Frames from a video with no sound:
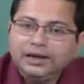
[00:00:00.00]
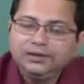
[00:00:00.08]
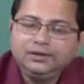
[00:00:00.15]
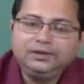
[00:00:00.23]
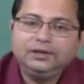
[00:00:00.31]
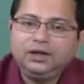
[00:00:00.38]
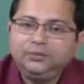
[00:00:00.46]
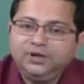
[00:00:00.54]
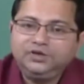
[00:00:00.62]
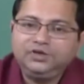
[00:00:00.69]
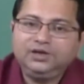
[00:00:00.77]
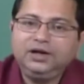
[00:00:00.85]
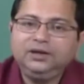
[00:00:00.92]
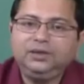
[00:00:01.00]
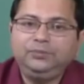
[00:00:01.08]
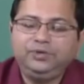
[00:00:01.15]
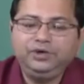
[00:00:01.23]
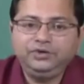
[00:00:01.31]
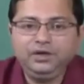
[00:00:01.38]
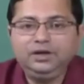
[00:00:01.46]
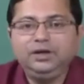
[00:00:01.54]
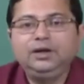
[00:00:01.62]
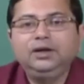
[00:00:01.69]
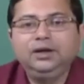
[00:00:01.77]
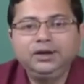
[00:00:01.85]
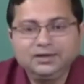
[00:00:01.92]
that pressure and temperature
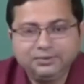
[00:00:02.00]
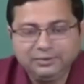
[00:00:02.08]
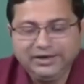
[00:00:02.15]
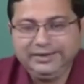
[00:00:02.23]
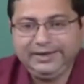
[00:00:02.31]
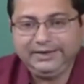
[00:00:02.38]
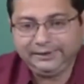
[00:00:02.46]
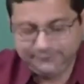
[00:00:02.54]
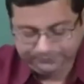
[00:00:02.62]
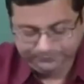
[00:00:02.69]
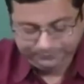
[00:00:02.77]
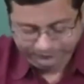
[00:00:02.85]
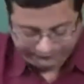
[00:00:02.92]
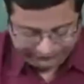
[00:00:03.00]
is maintained.